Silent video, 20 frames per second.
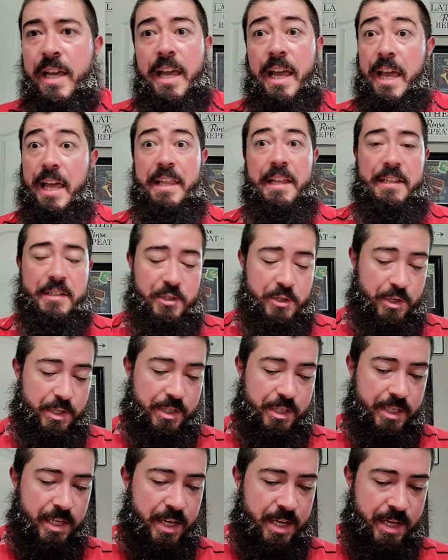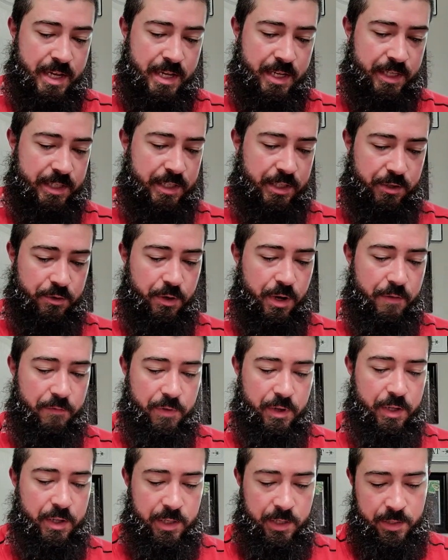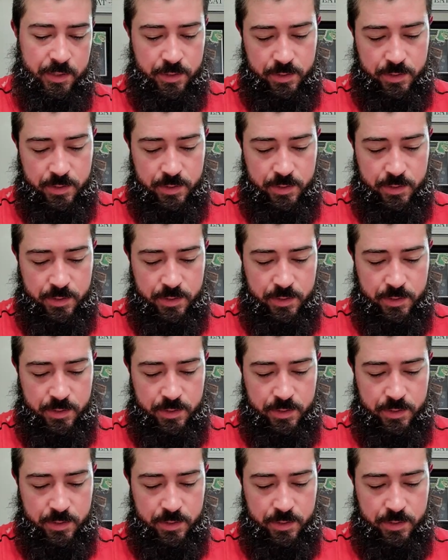And that's just, it's a great feeling.